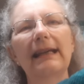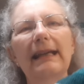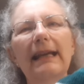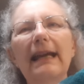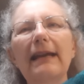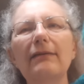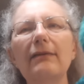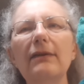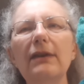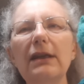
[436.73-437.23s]

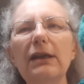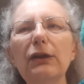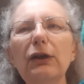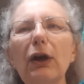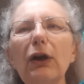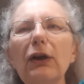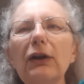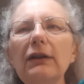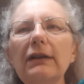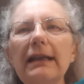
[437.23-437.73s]
and the
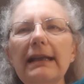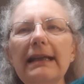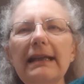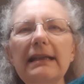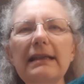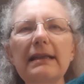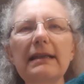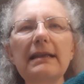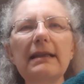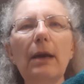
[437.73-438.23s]
yarn
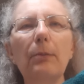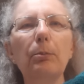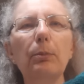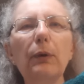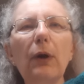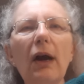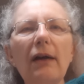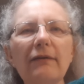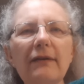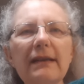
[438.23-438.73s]
is
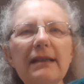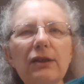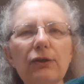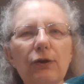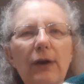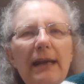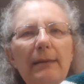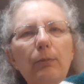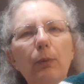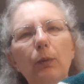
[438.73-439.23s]
Brava
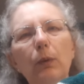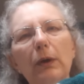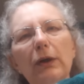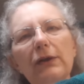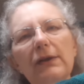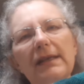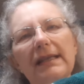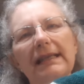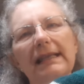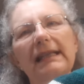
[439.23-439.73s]
Stripe
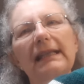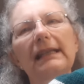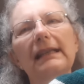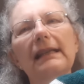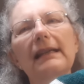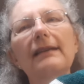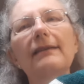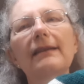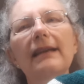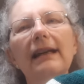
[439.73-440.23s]
worsted
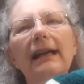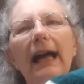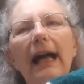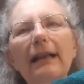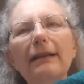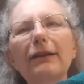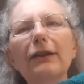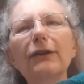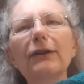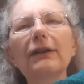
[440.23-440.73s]
in the
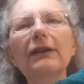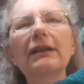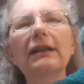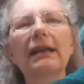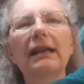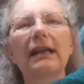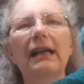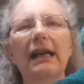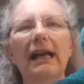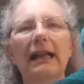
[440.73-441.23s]
color
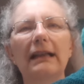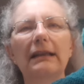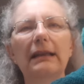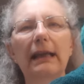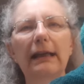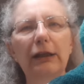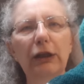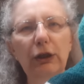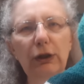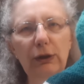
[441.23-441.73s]

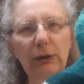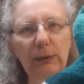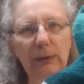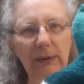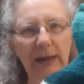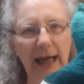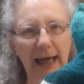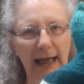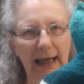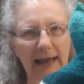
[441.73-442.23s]

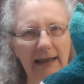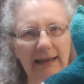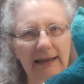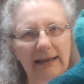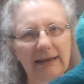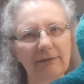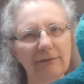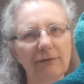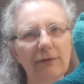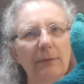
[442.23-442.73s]
Laguna
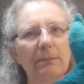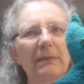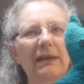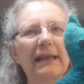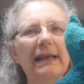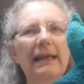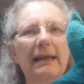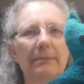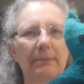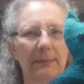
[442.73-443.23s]
from
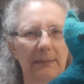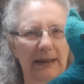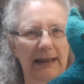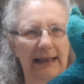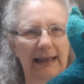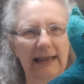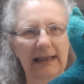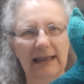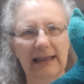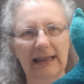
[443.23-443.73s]
Knit
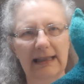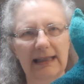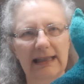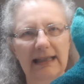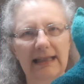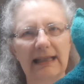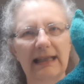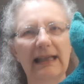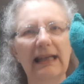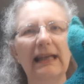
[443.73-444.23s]

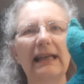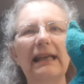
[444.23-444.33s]
Picks.